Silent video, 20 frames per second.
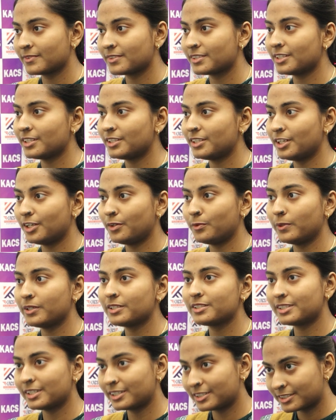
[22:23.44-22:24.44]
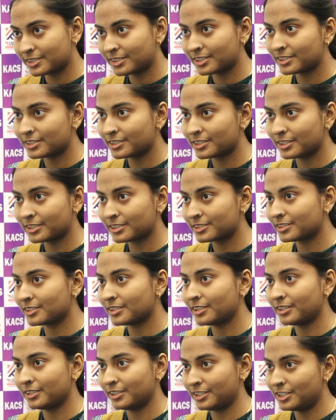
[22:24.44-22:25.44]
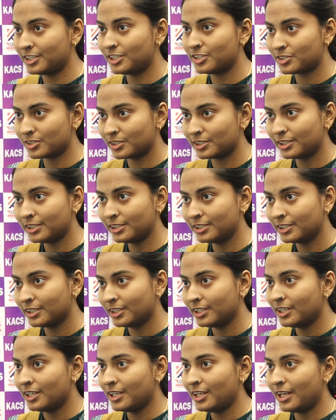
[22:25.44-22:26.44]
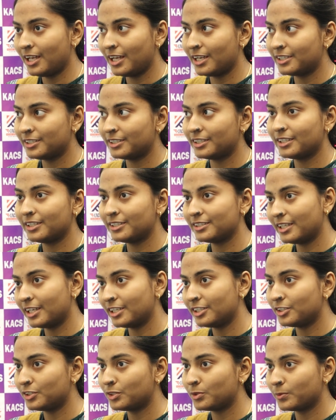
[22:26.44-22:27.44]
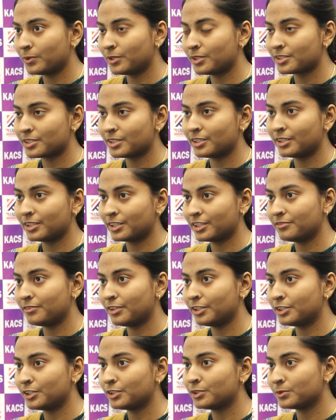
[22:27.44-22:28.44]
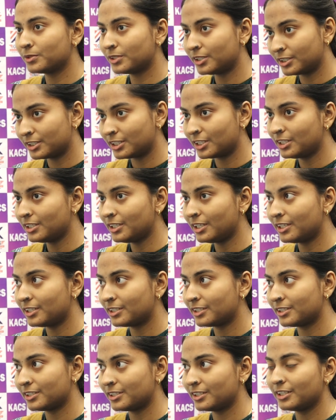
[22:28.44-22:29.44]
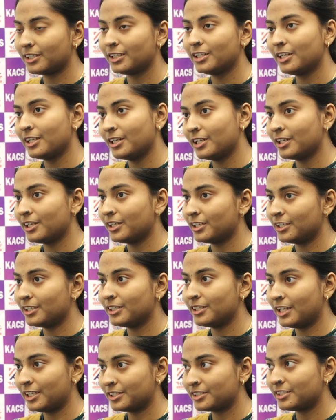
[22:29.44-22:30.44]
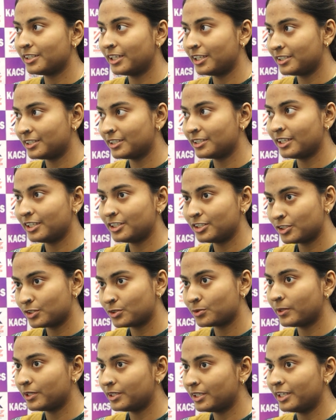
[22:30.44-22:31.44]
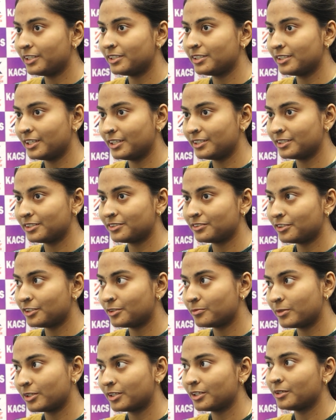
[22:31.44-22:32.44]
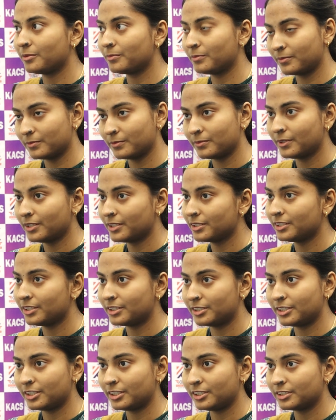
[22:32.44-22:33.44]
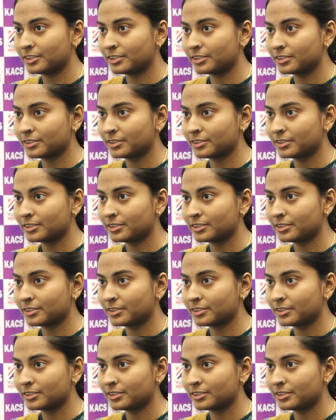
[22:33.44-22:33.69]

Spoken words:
So there were 6 districts initially, and then it was converted to 13, and in latter 1992 and 1993 it became 13.